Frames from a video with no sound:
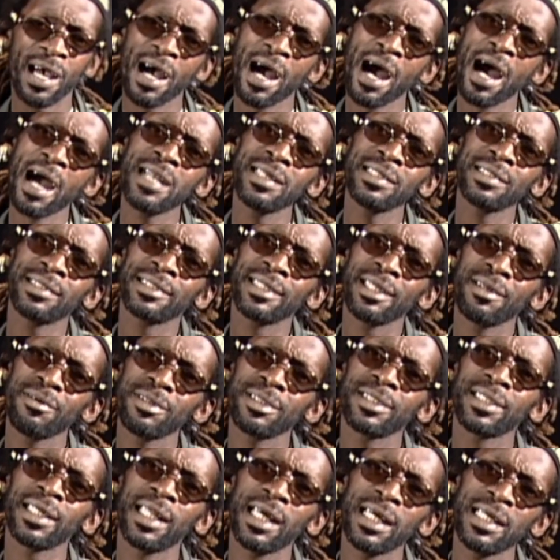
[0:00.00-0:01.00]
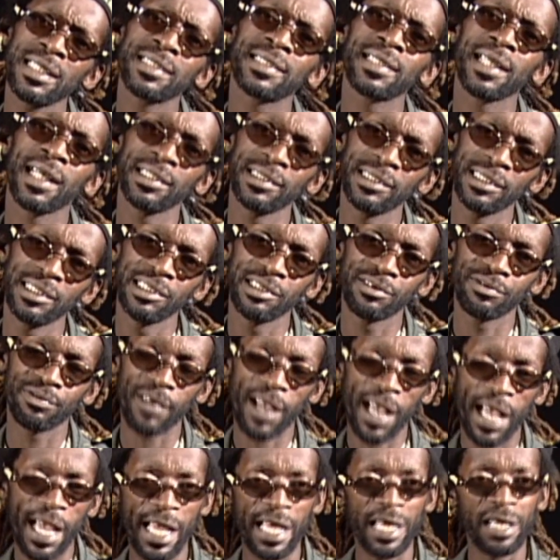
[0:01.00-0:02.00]
I cherish and I
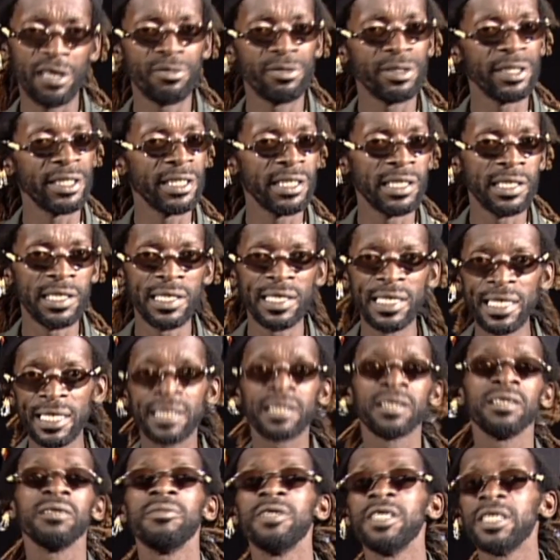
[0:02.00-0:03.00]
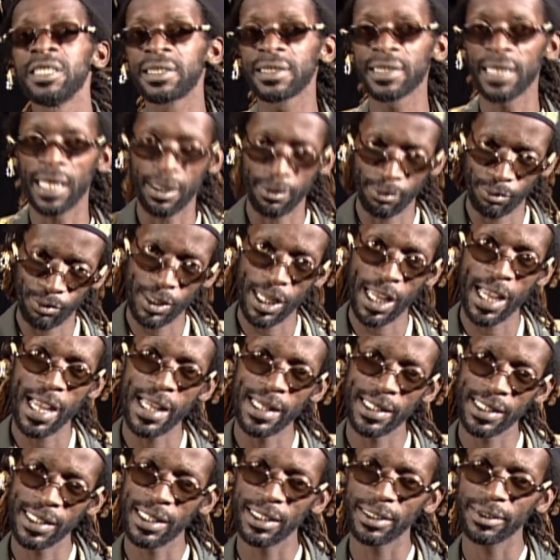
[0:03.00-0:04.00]
satisfy with the little bit of where
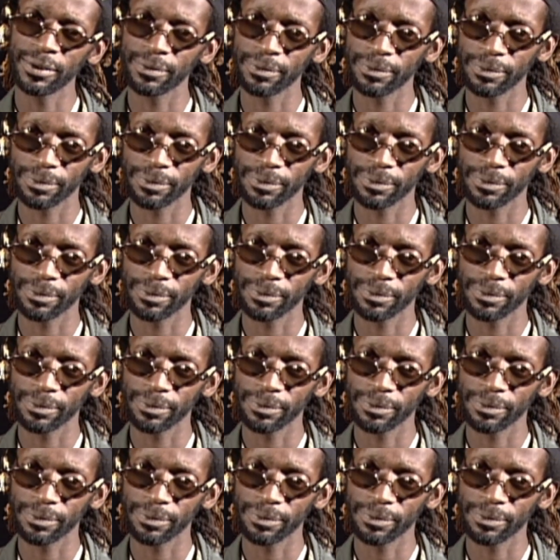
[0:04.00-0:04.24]
I got.